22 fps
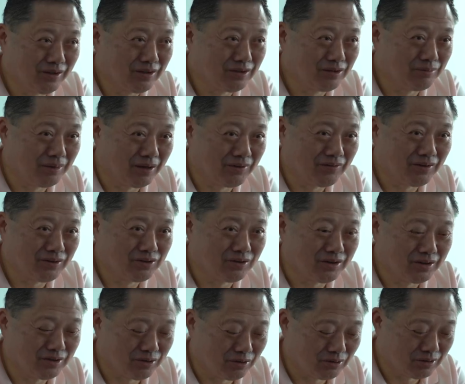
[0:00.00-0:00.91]
before
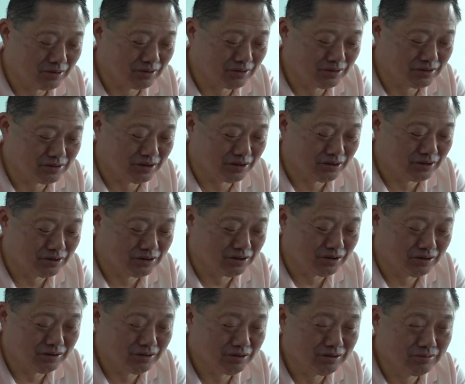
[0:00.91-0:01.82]
moving to the tech
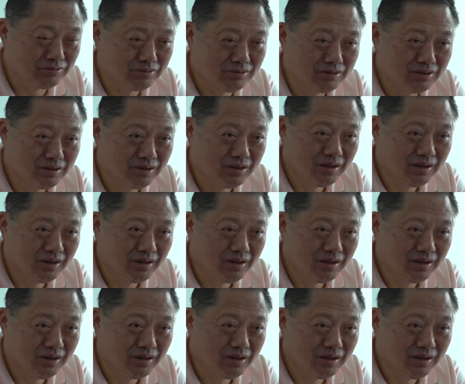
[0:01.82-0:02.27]
sector.